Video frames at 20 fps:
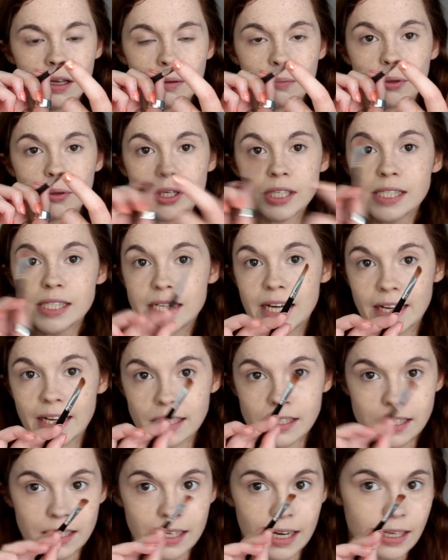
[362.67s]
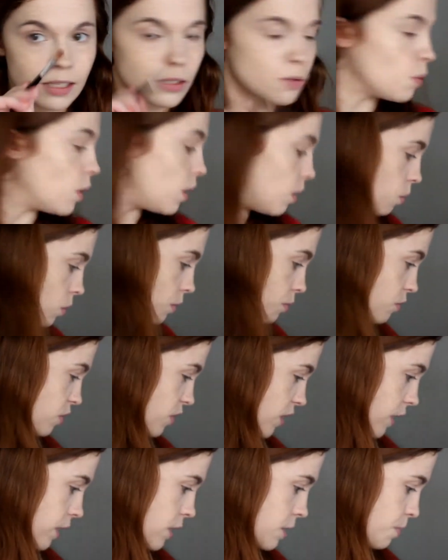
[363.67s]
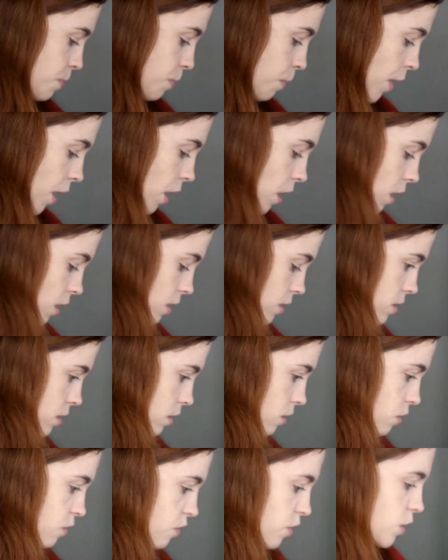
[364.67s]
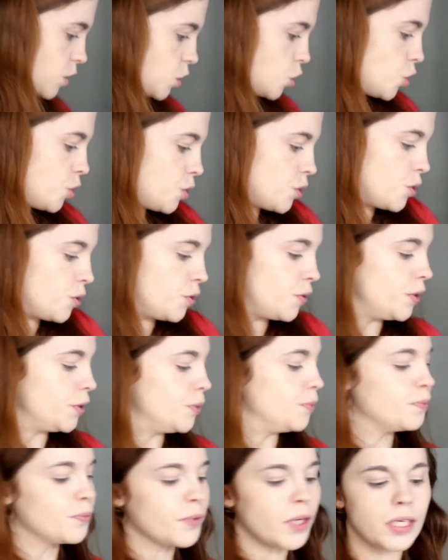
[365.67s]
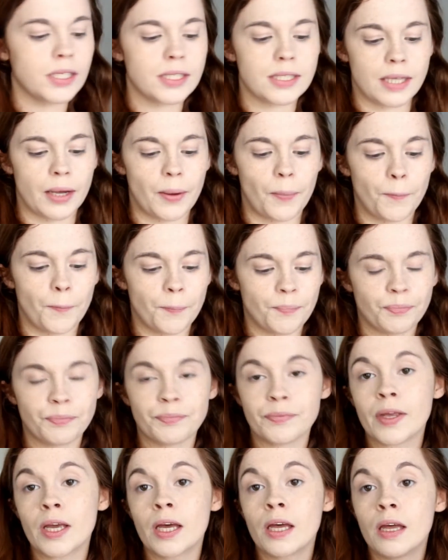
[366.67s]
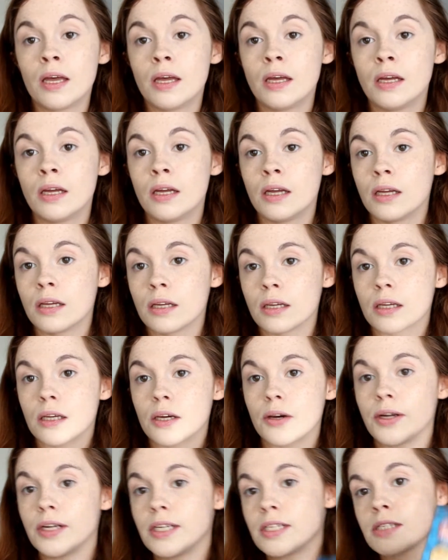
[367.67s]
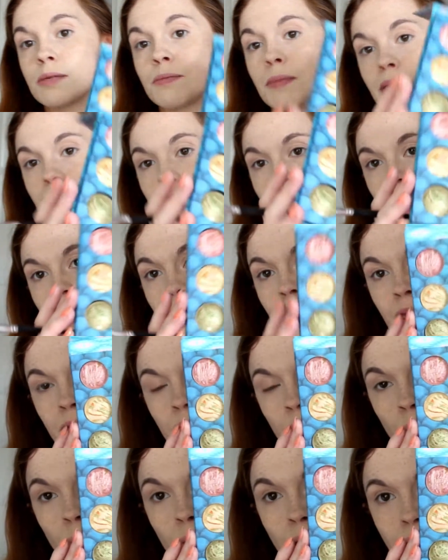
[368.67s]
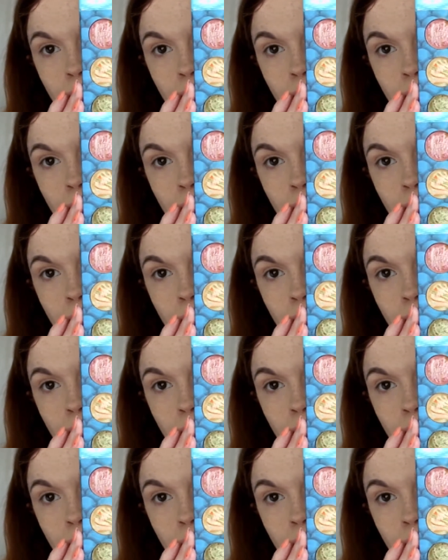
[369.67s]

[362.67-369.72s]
pointed end, and that's what I want for this part of the tutorial. So, going into my Wild